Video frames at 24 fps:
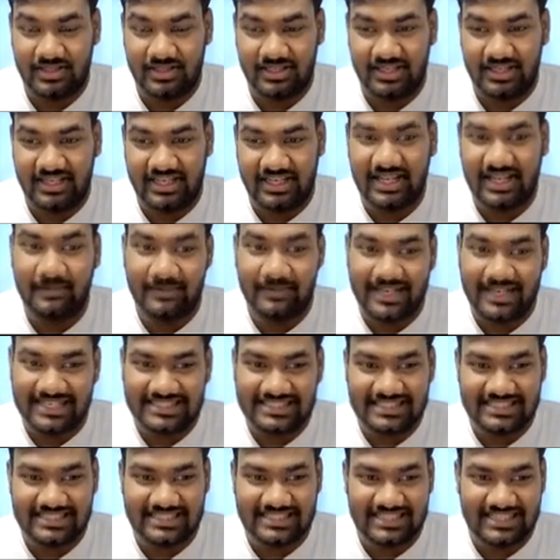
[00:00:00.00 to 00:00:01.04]
Income tax
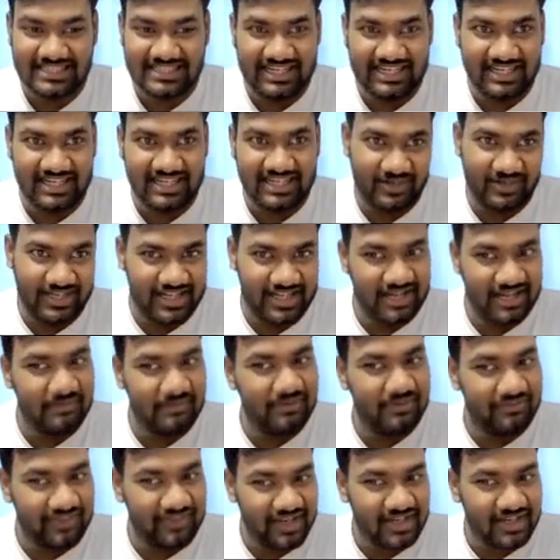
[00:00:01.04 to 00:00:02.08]
doesn't connect to income
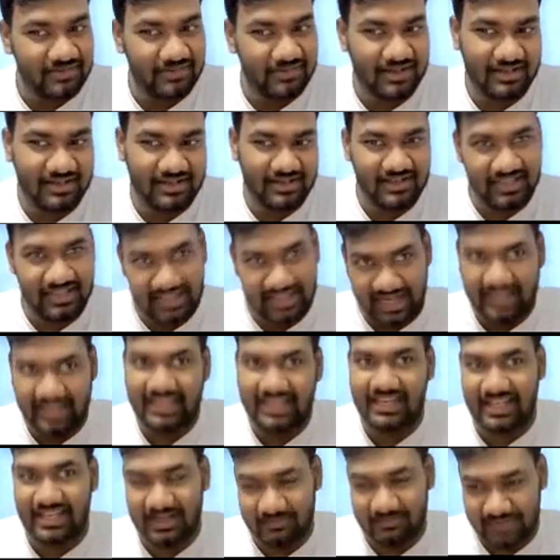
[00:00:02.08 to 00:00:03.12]
effect, but yeah,
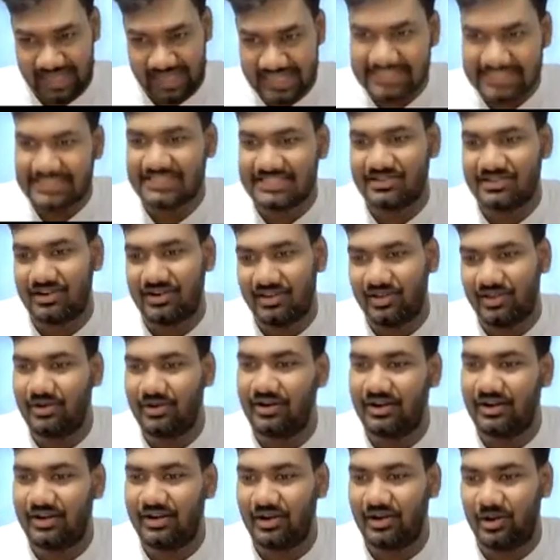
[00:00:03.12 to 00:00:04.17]
income tax is on
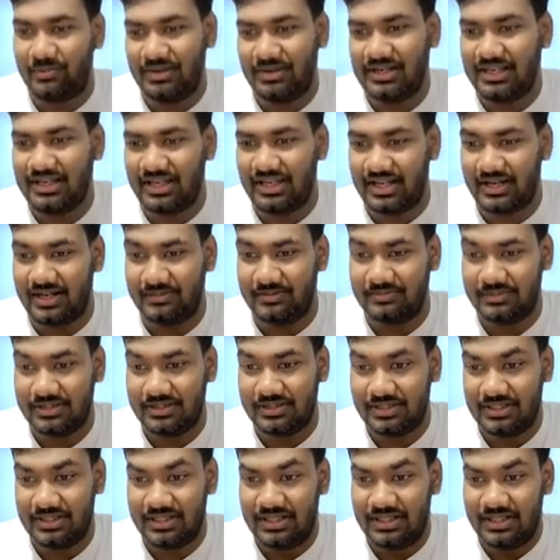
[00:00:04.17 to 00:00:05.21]
your nominal income.
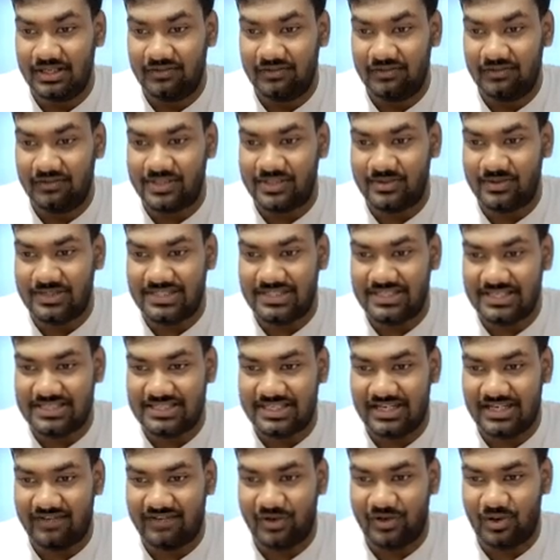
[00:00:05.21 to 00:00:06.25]
So this question is
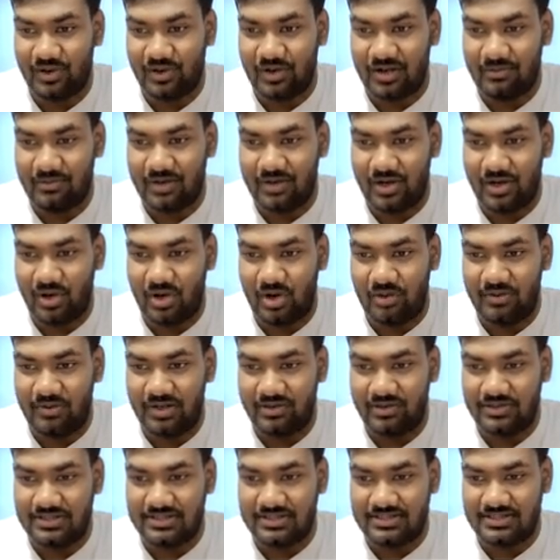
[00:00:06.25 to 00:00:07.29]
enough to talk about normal
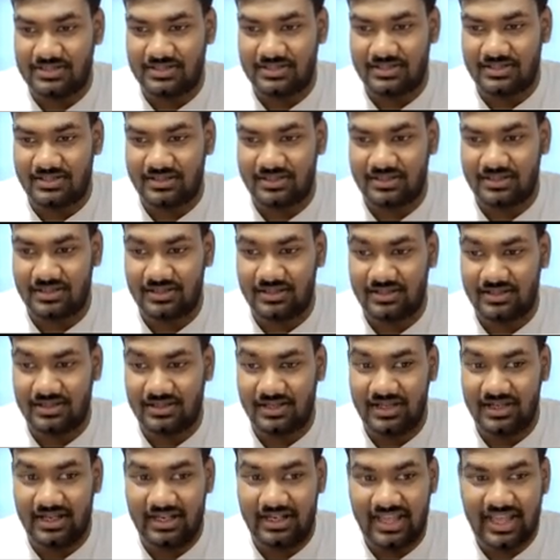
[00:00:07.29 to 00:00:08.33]
goods.
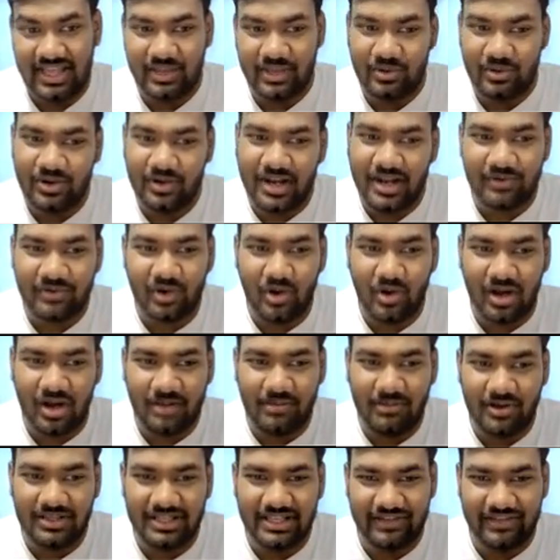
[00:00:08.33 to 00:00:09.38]
Yeah, you don't have to talk
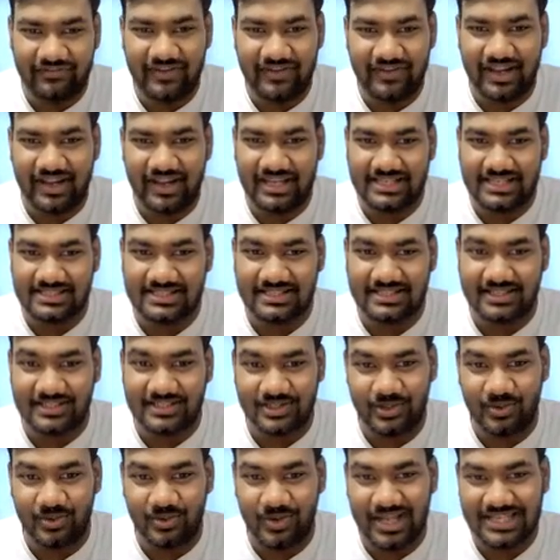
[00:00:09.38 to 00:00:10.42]
about the effect, guys.
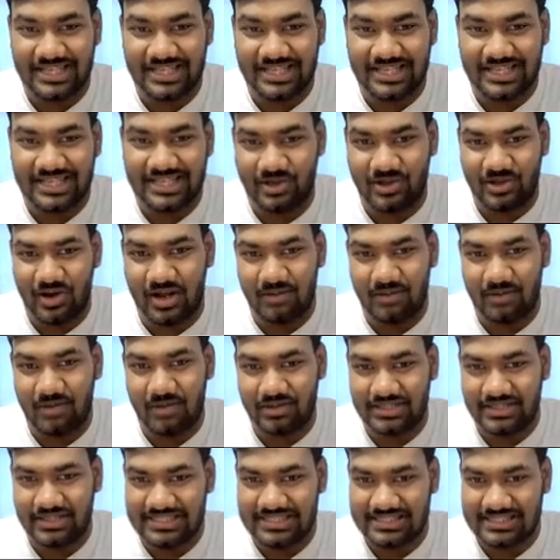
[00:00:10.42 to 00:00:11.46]
So you can just talk
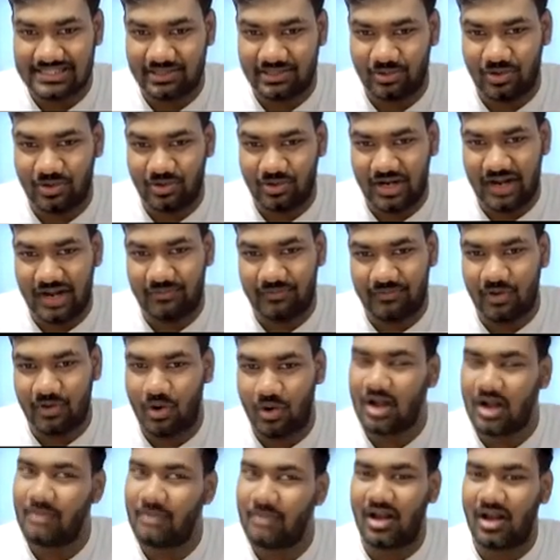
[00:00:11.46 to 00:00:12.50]
about this. You don't have to talk
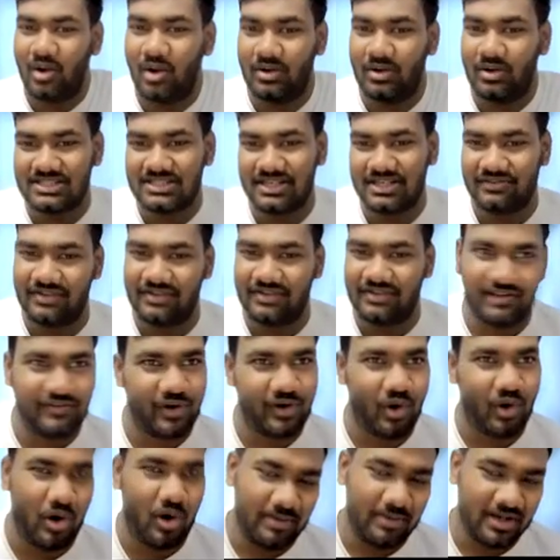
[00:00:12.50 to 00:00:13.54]
about how does it work for
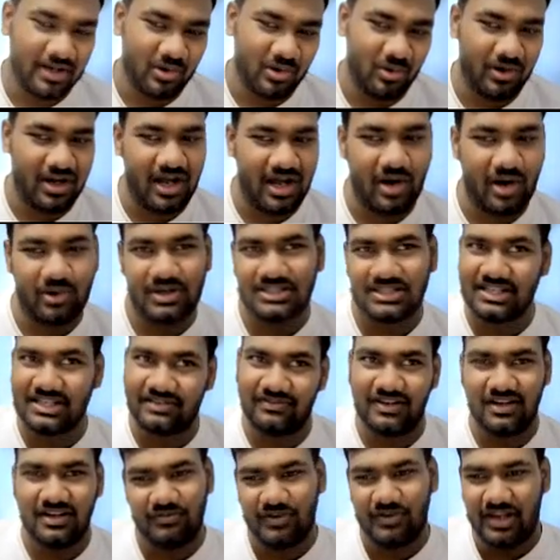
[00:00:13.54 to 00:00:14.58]
normal good, how does it
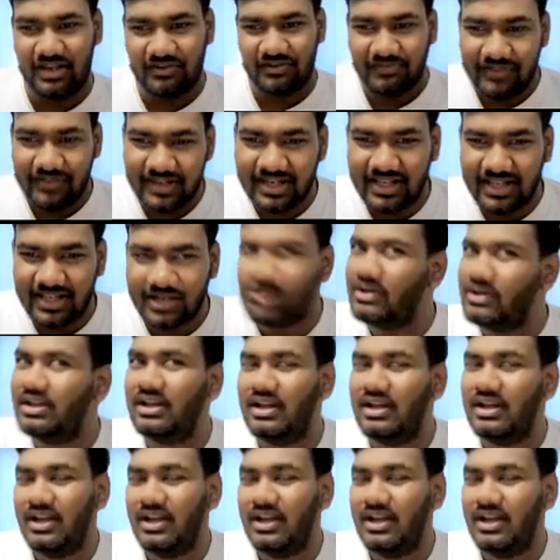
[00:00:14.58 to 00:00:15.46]
work for inferior good.